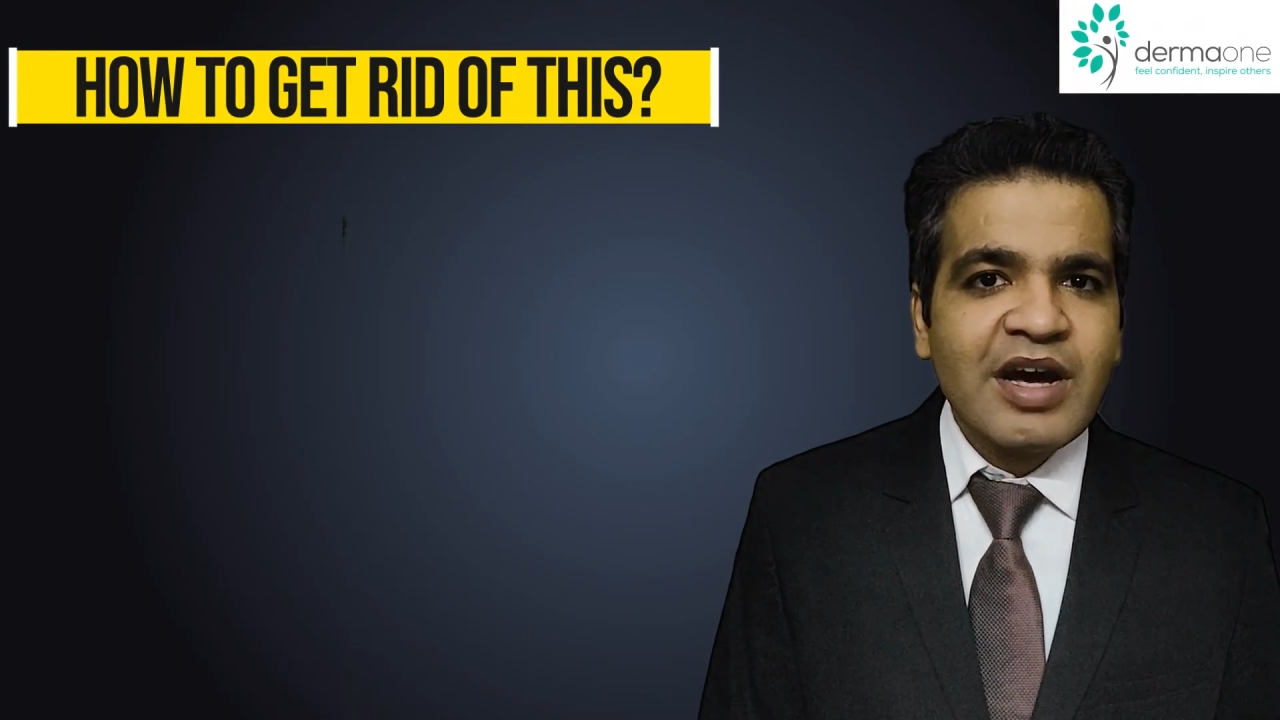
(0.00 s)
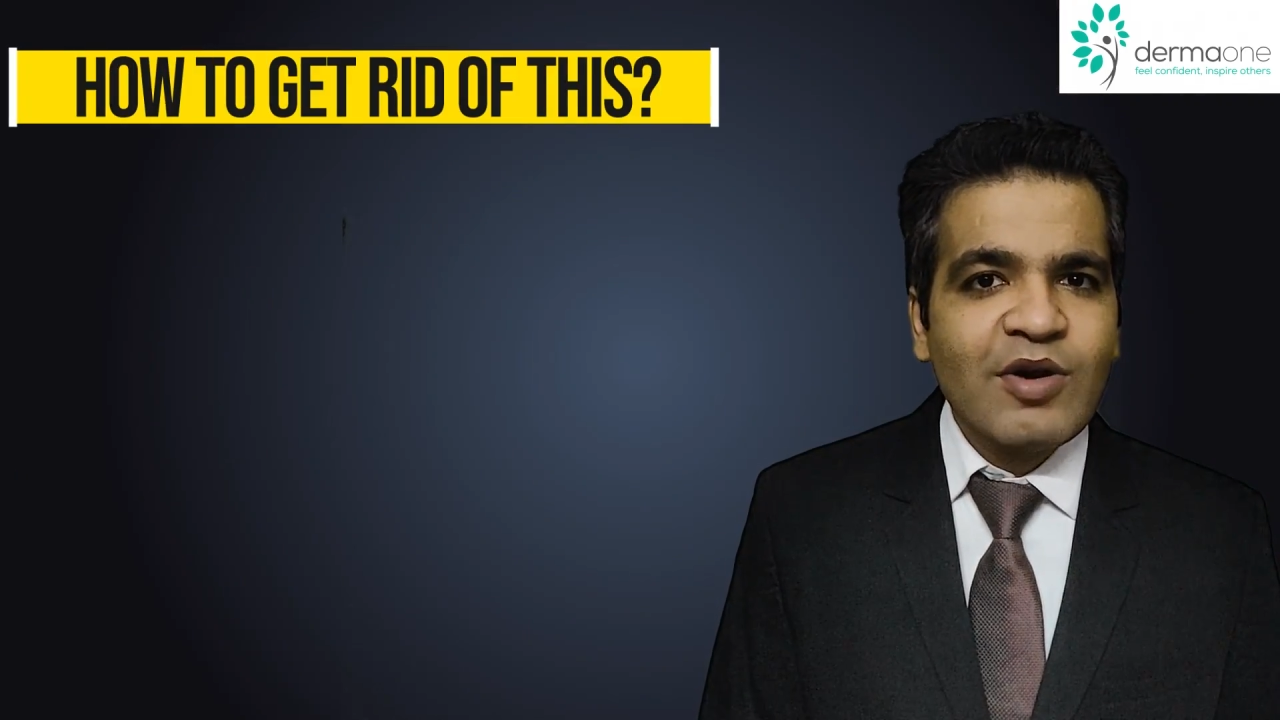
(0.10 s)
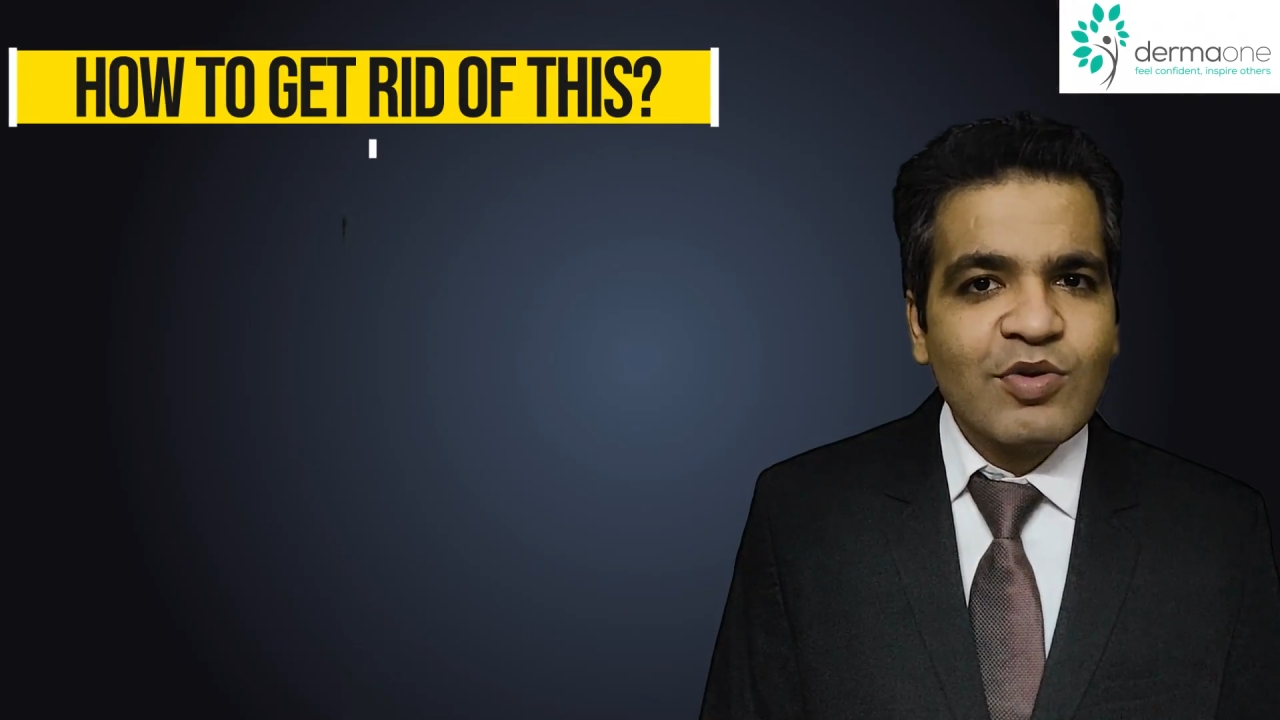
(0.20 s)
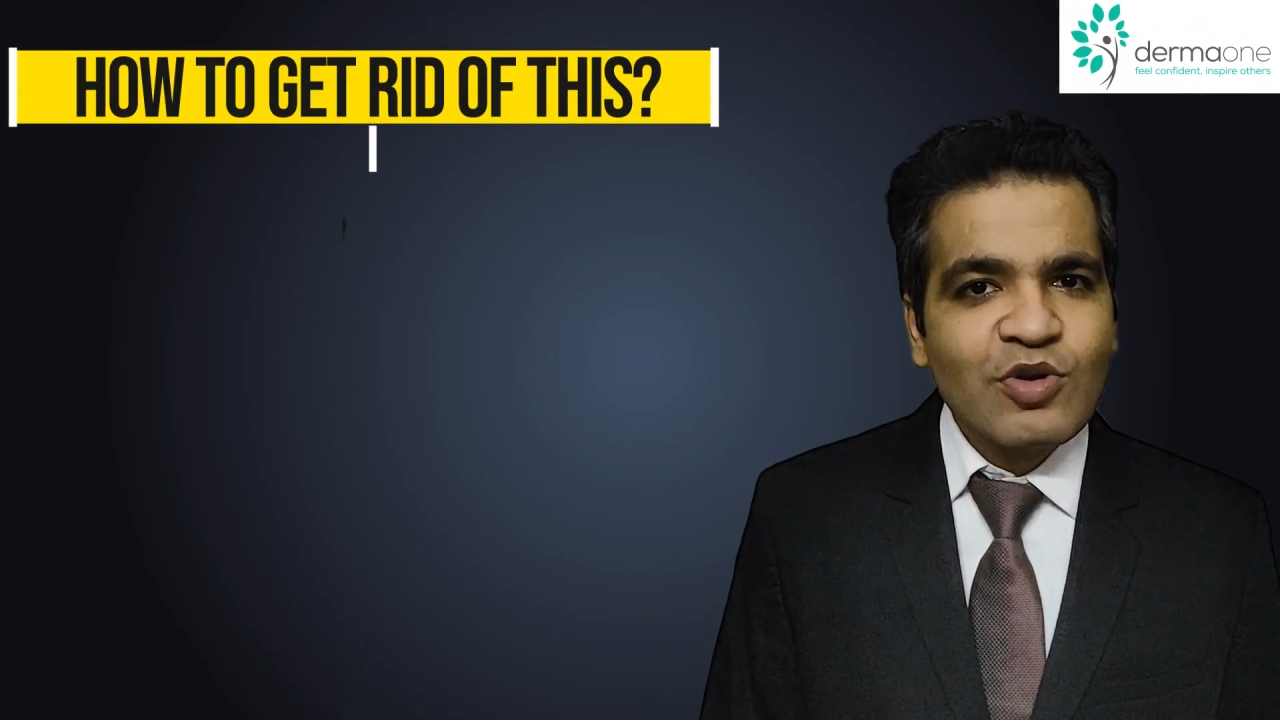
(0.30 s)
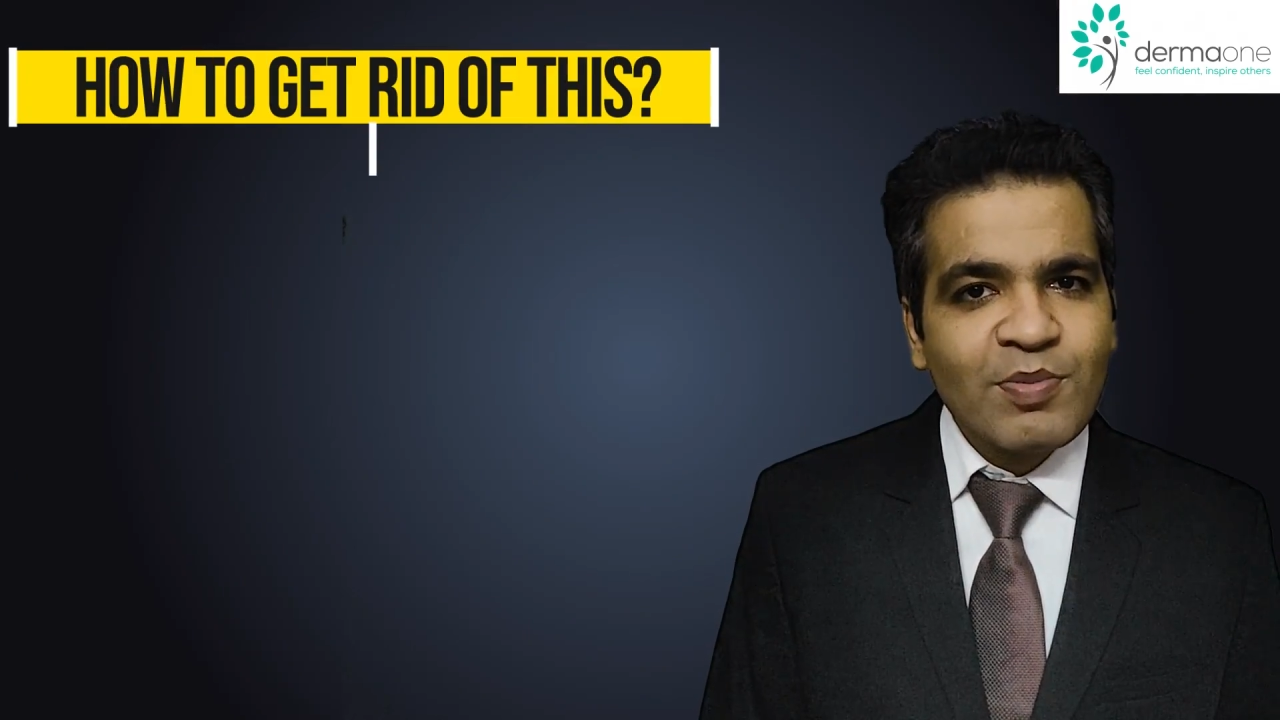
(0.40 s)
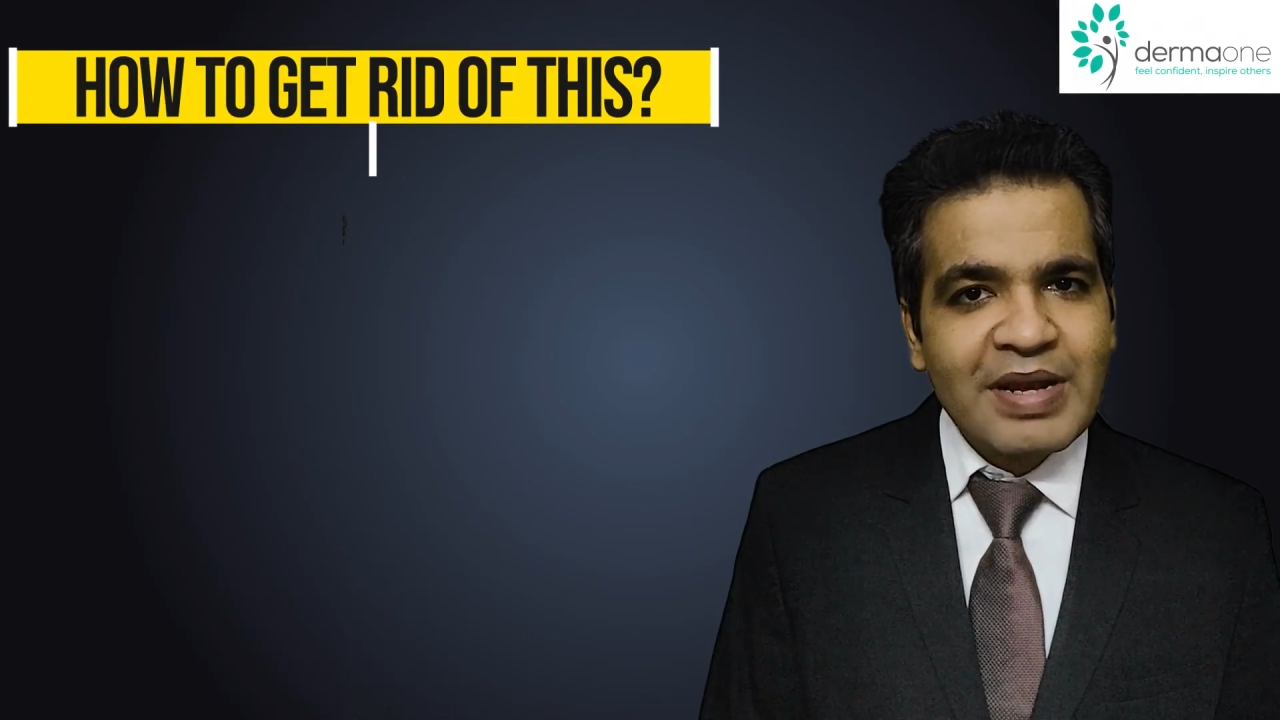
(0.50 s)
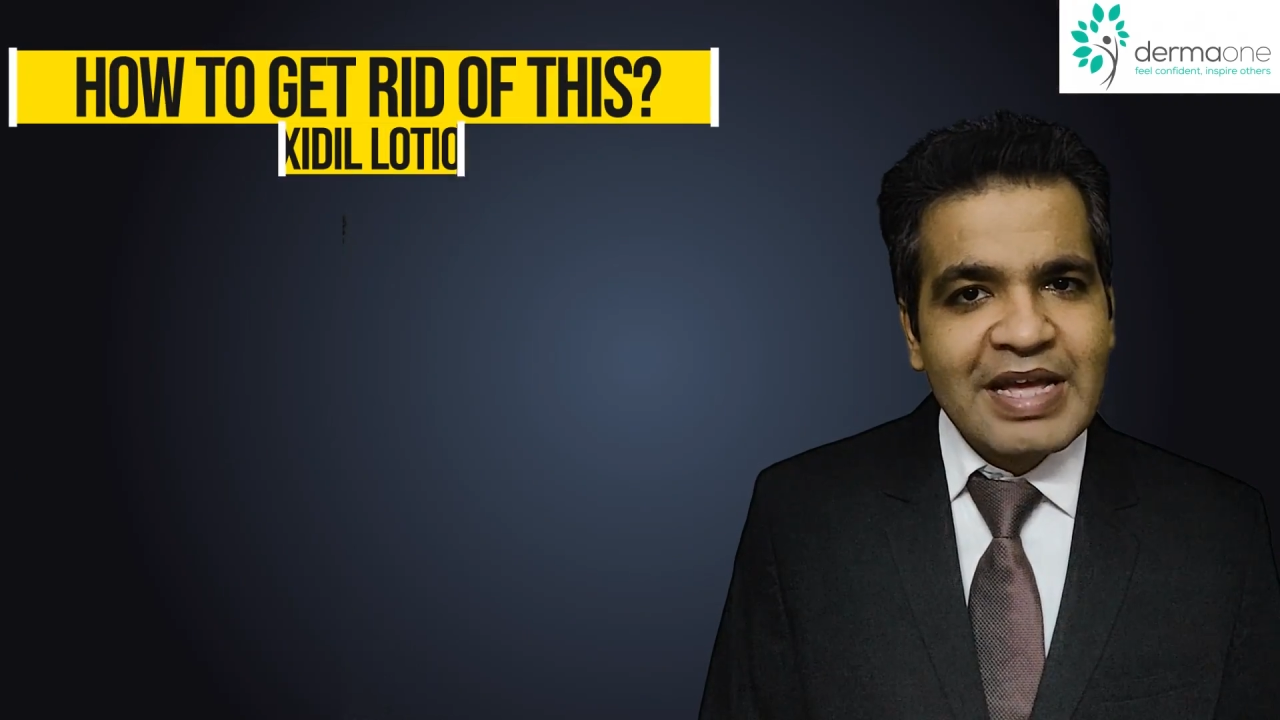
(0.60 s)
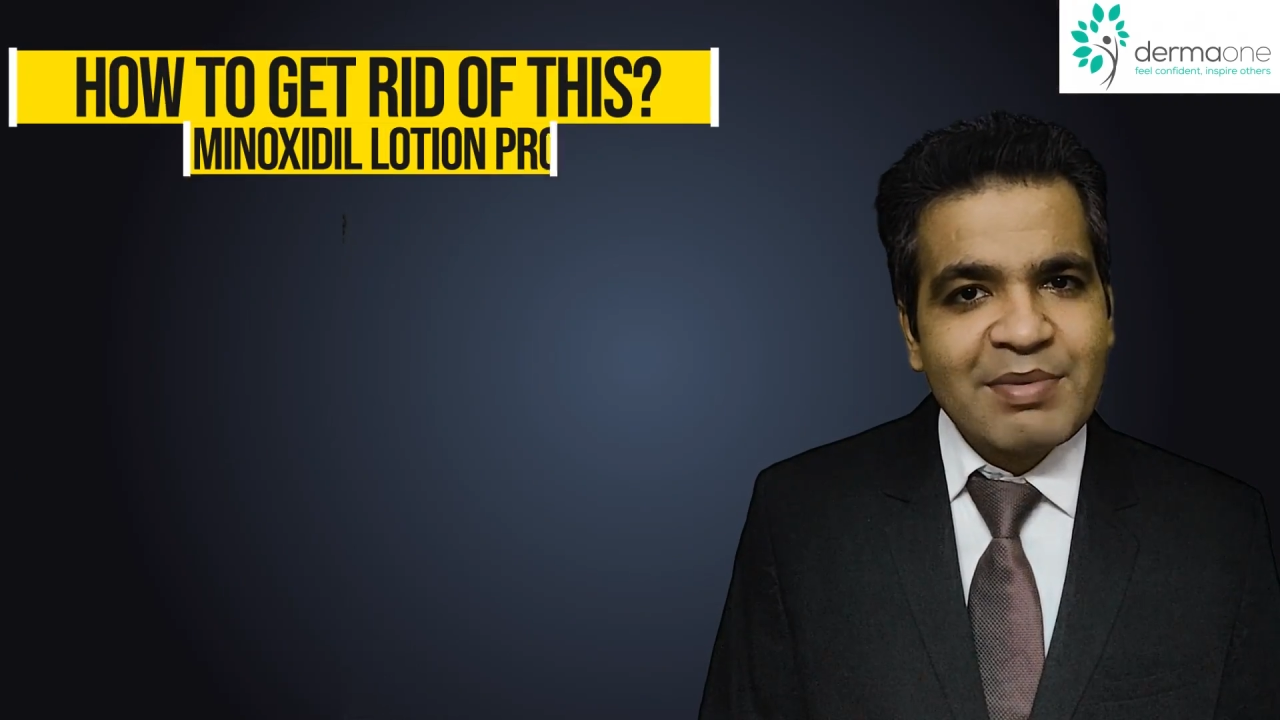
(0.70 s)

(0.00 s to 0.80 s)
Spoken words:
how to apply